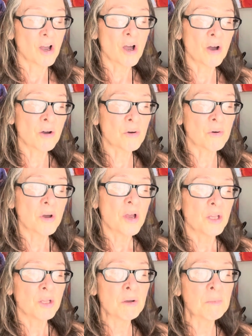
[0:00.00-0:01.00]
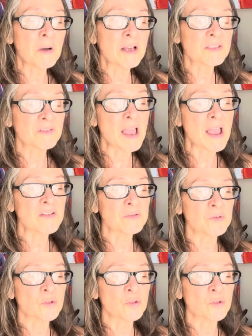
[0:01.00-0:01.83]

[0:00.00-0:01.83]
Oh, you must have some